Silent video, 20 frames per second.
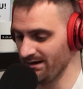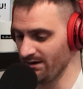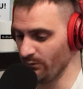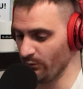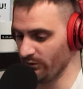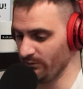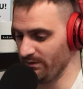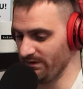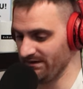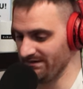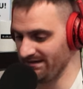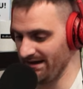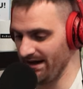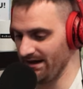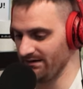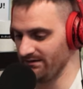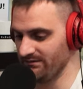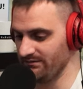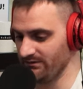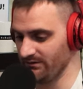would be
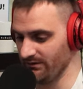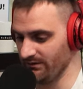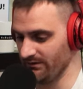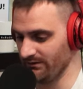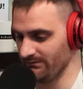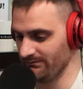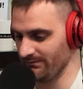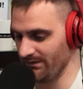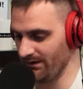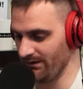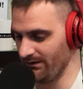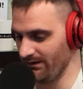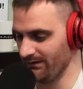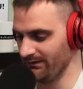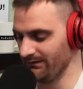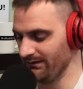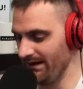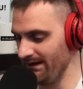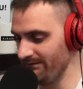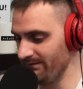10 to
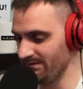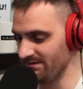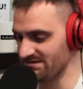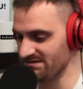11.